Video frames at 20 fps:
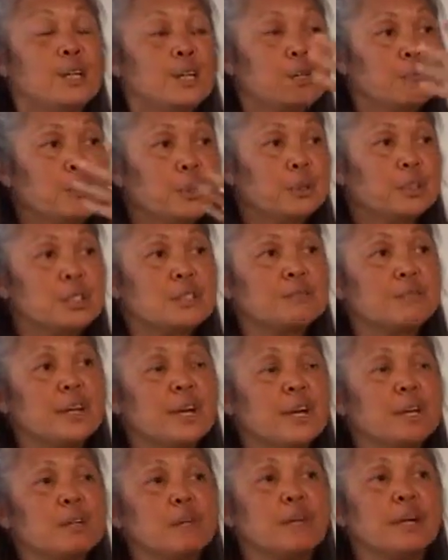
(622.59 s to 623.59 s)
The bird is
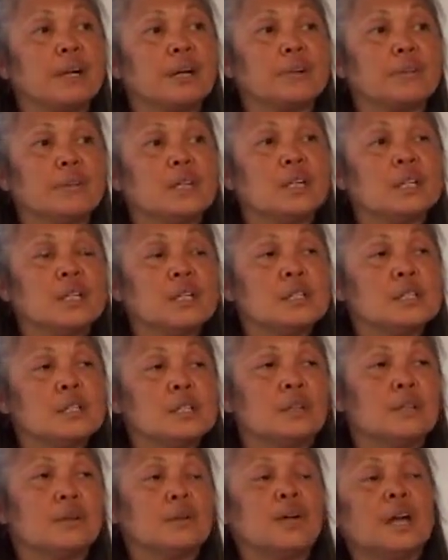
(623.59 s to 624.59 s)
flying around,
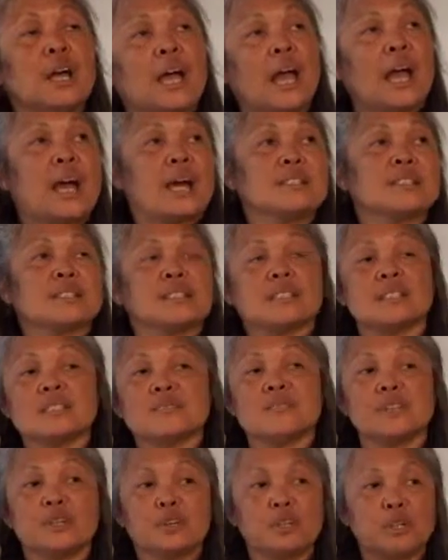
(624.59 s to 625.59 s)
so asks
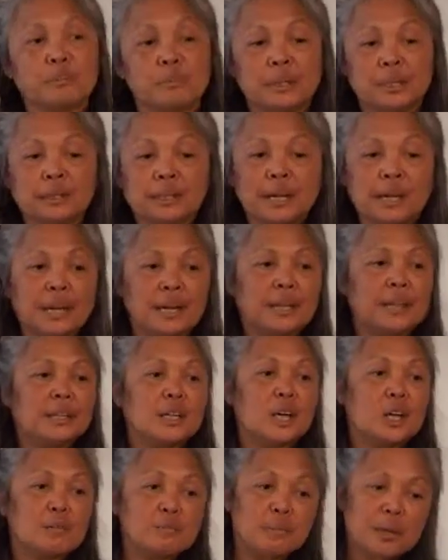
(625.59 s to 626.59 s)
if there could be
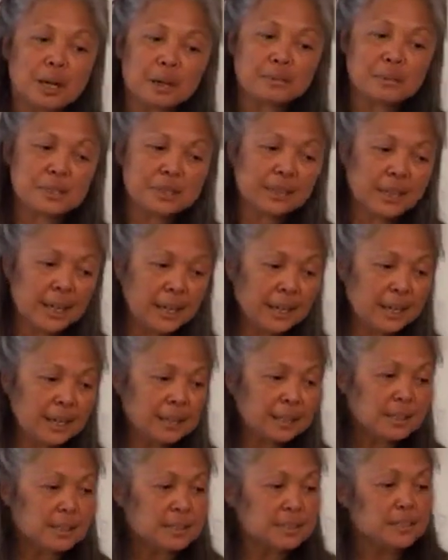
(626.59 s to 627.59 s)
land. Up pops
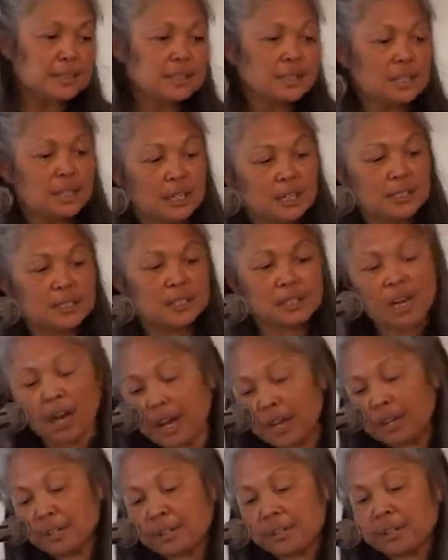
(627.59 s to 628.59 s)
land because it's
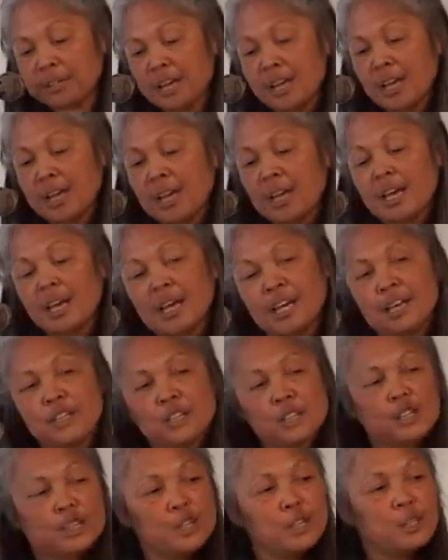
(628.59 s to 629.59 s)
tired,
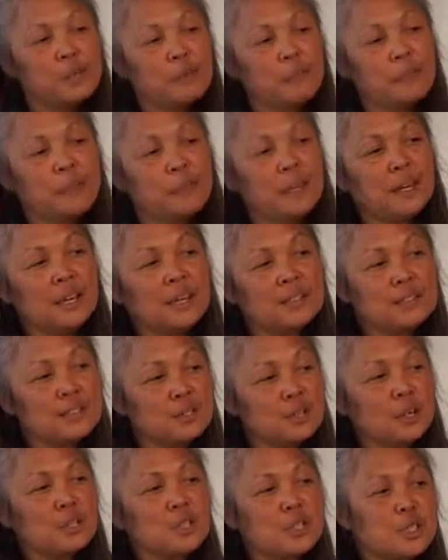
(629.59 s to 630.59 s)
and it
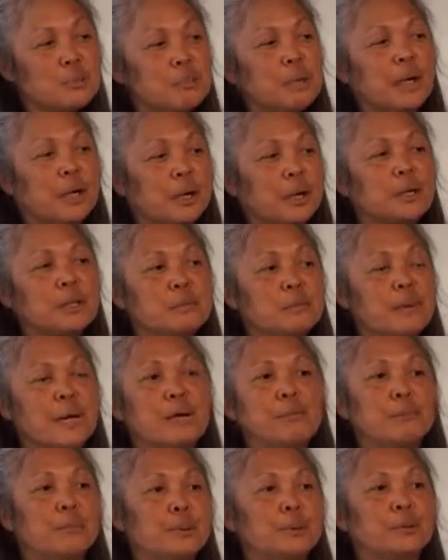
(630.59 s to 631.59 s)
starts to peck on the
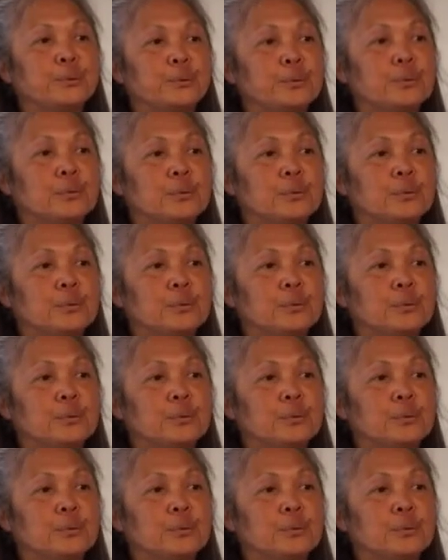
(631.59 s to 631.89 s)
bamboo.